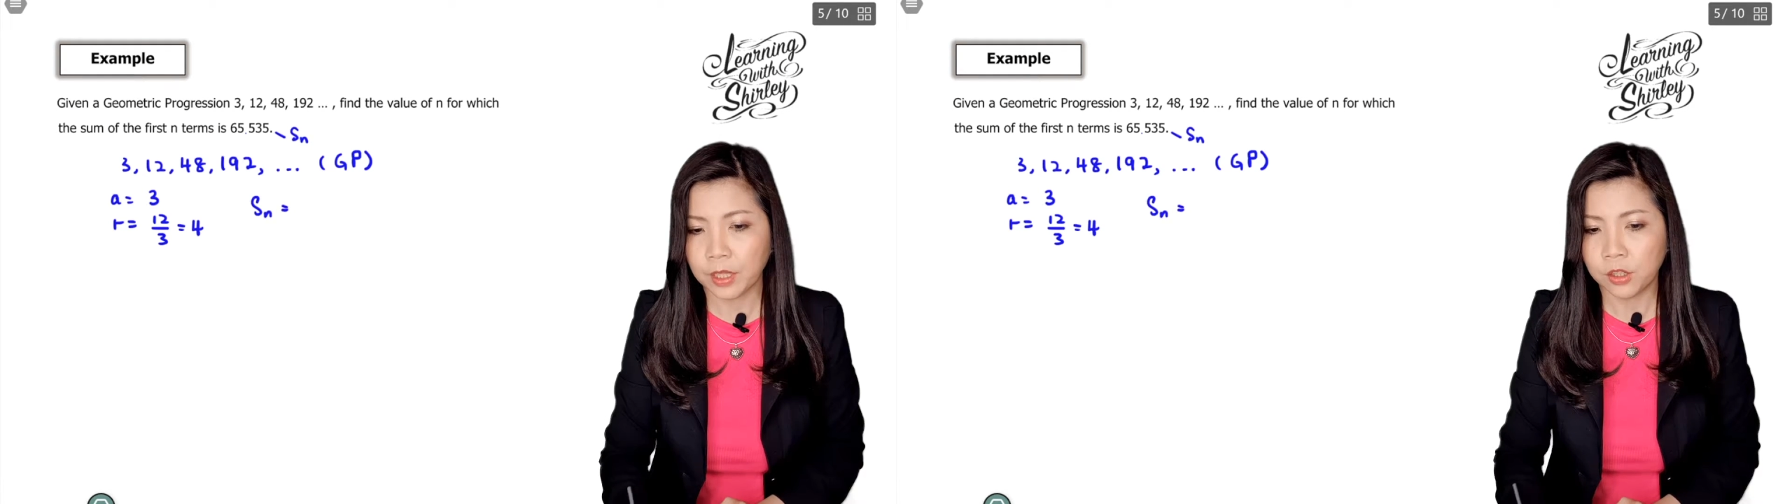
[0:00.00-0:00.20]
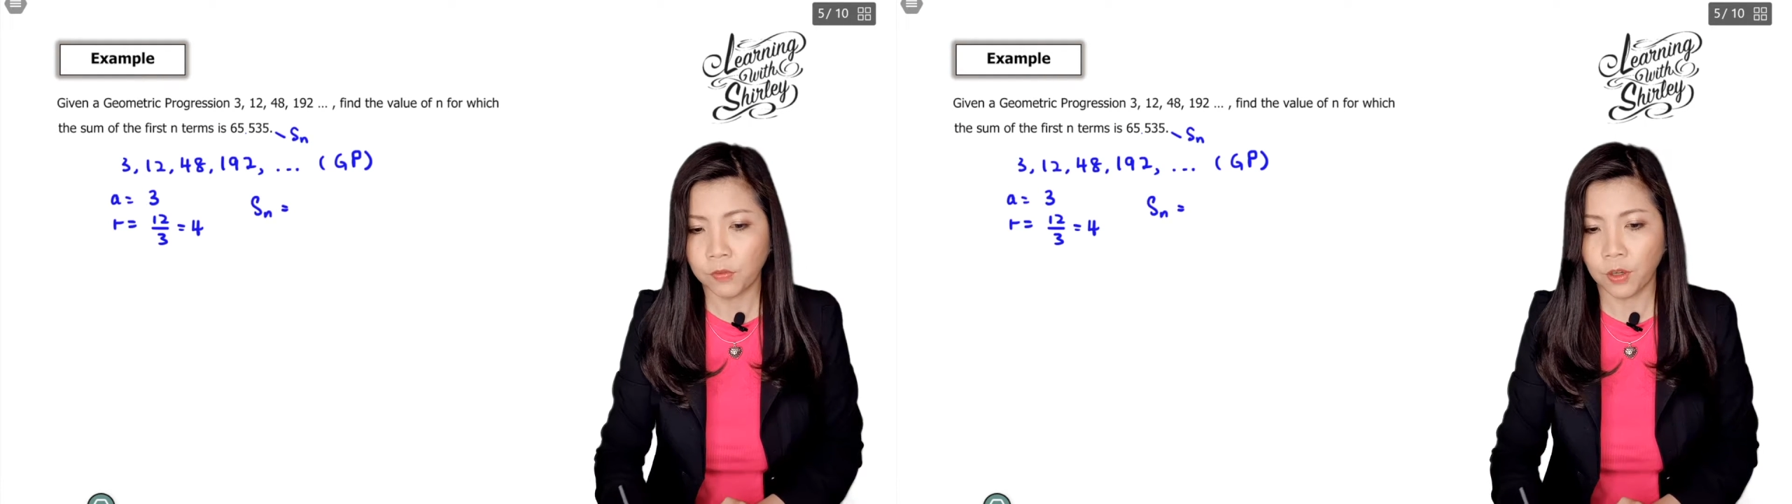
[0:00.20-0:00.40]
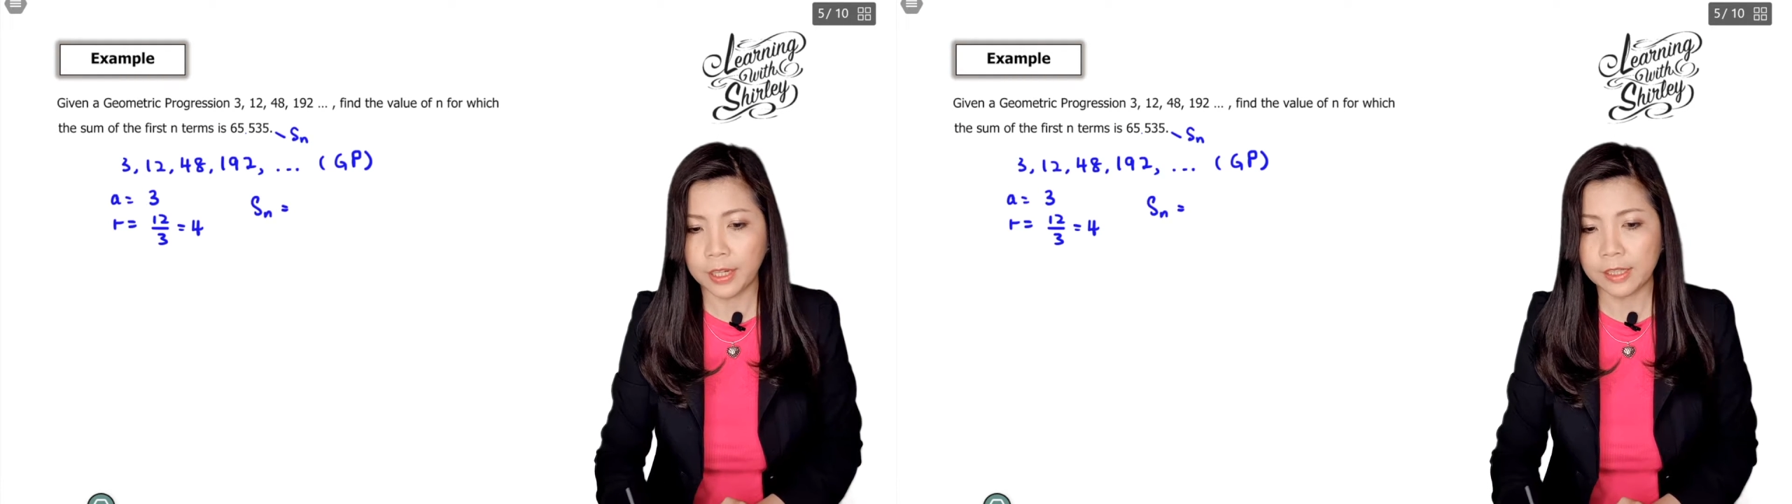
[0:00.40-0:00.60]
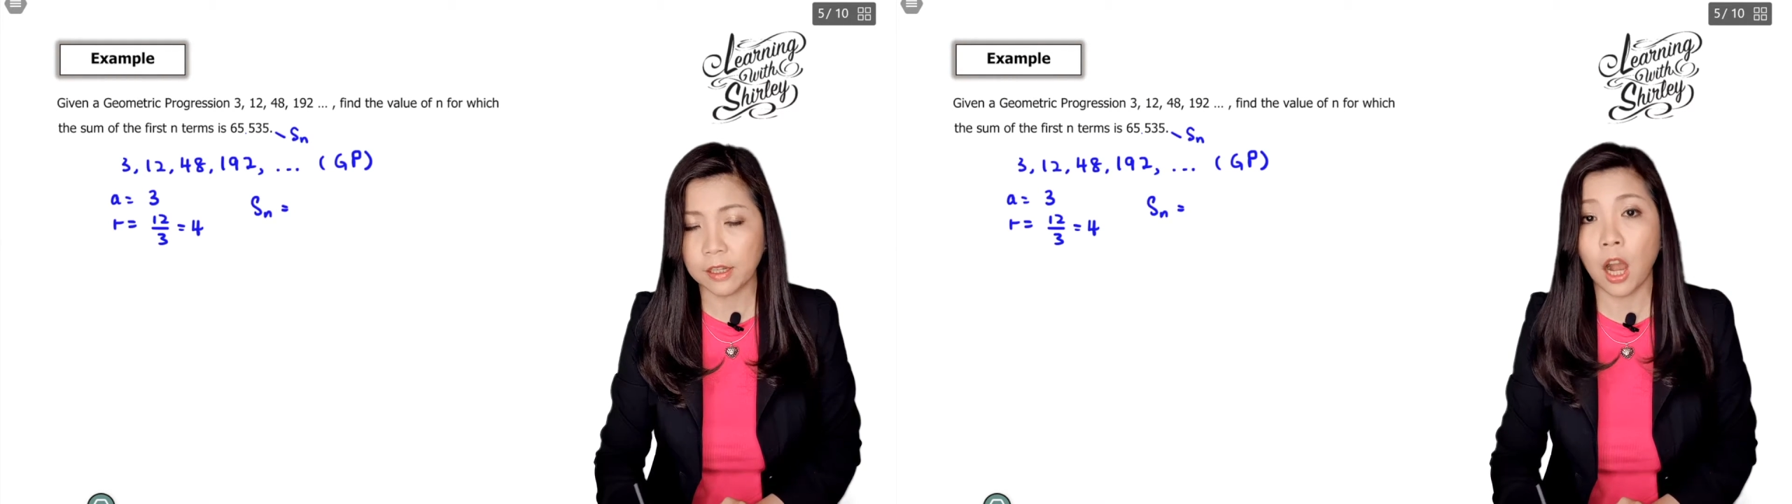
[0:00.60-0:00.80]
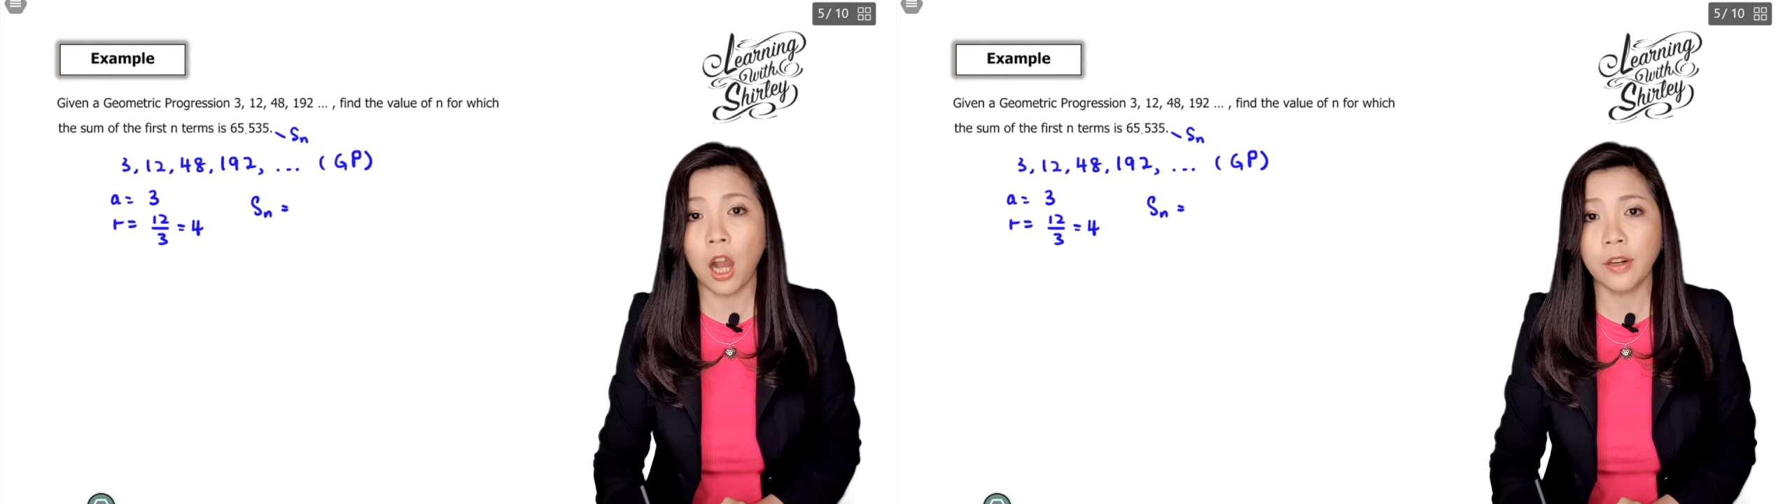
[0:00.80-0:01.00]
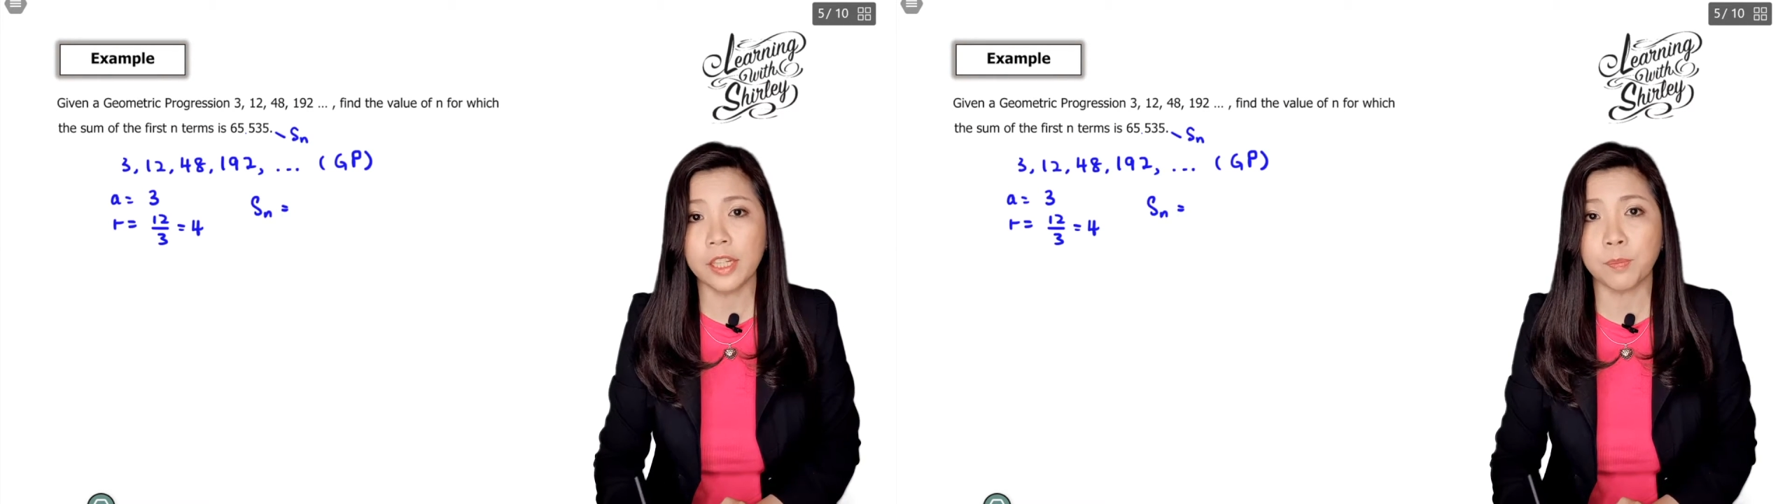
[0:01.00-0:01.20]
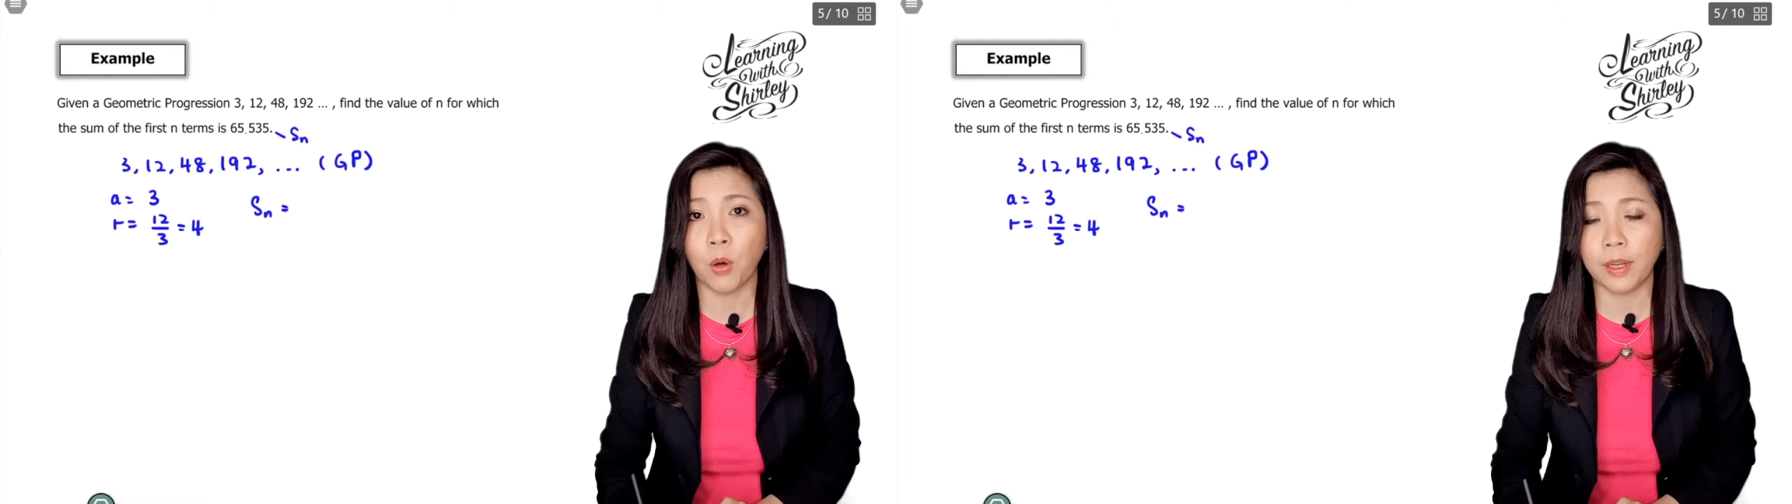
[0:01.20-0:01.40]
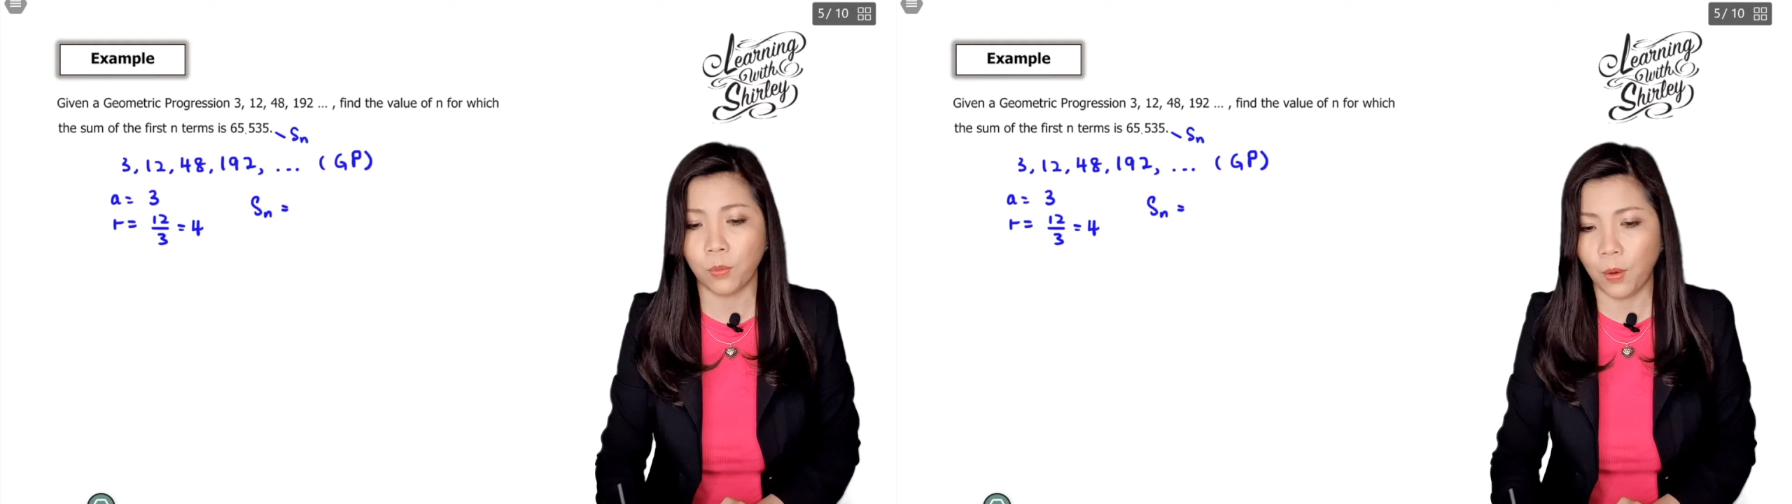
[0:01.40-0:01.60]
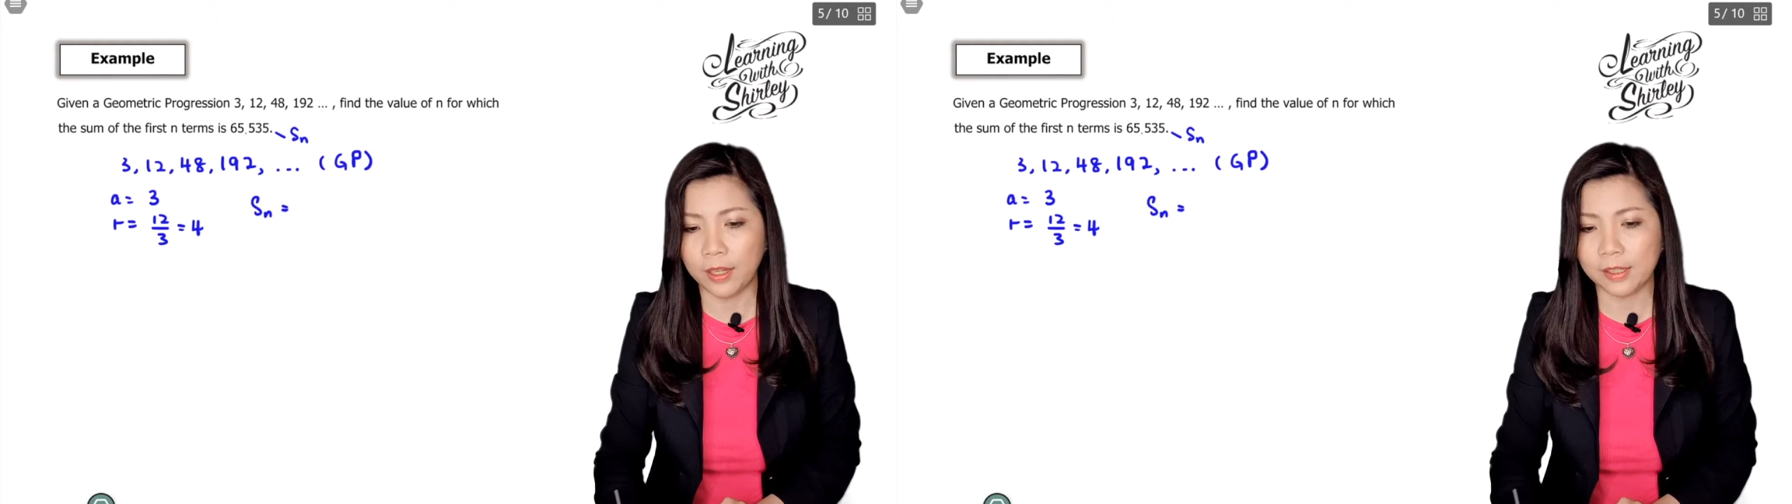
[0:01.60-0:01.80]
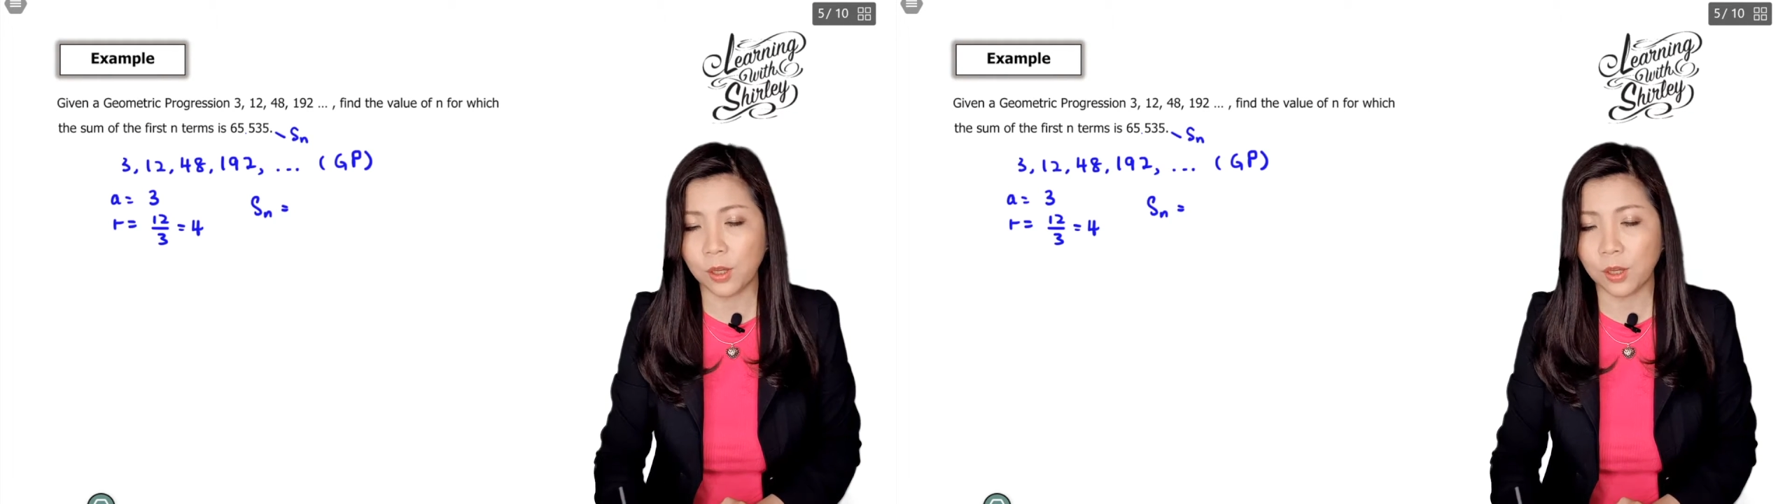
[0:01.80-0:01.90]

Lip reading: so for this, the R is more than 1.